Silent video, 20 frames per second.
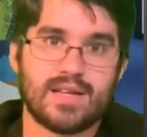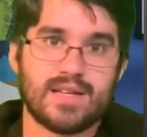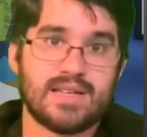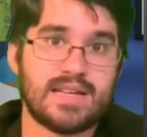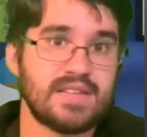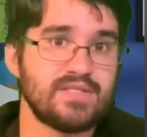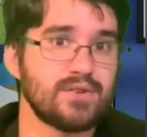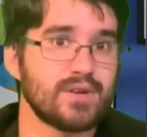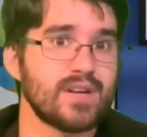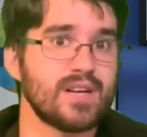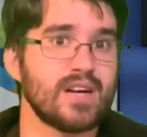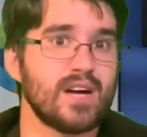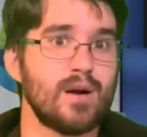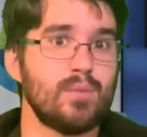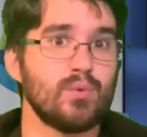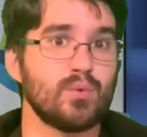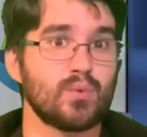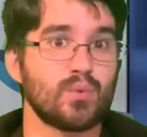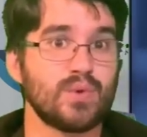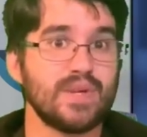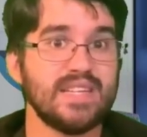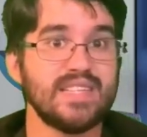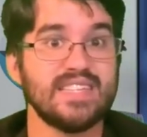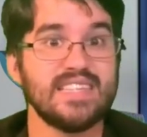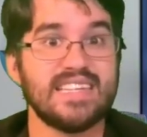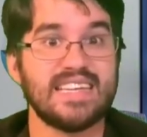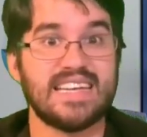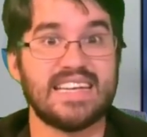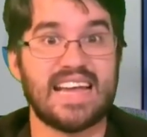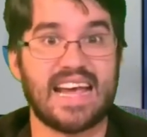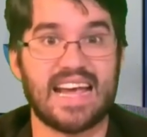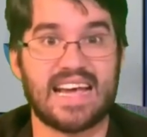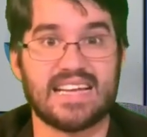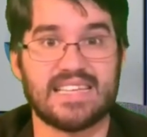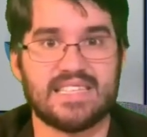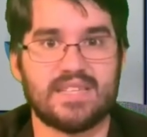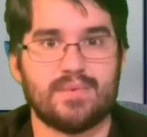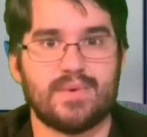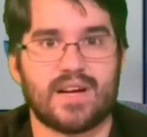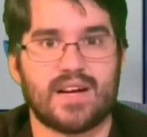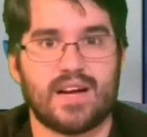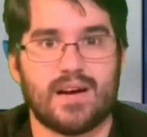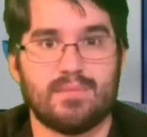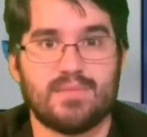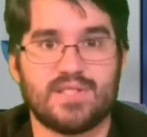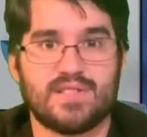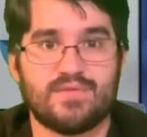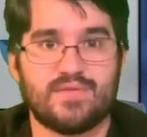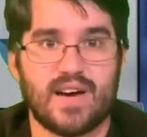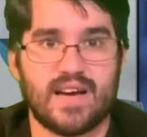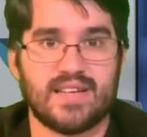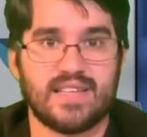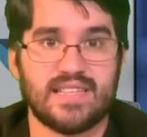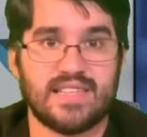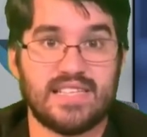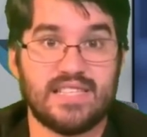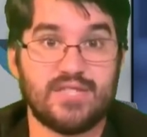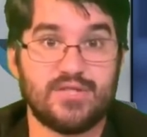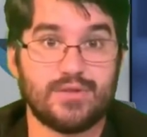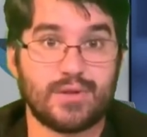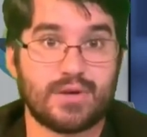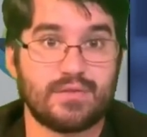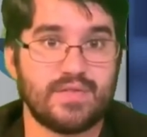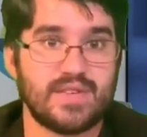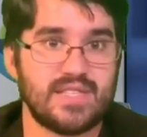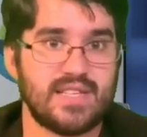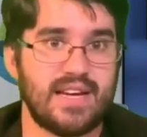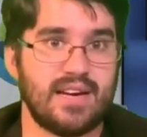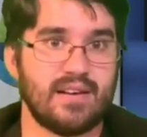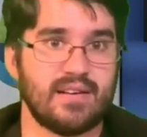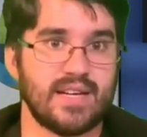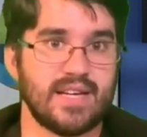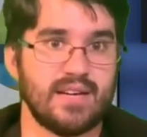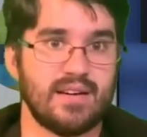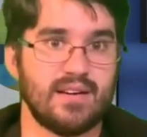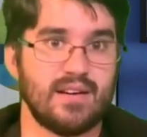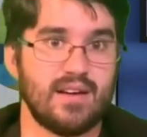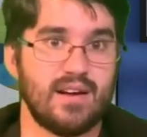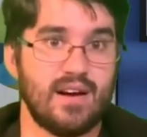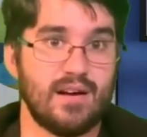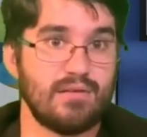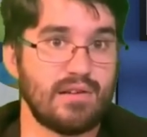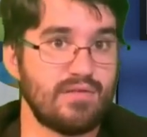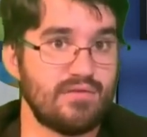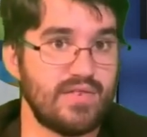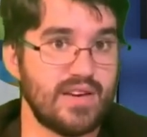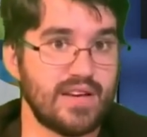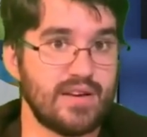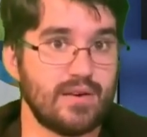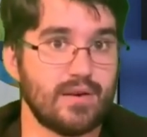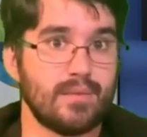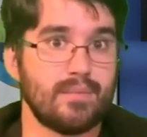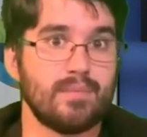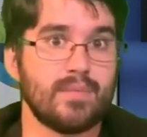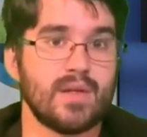Nets are going to come really in handy when it comes to finding the surface area of a figure.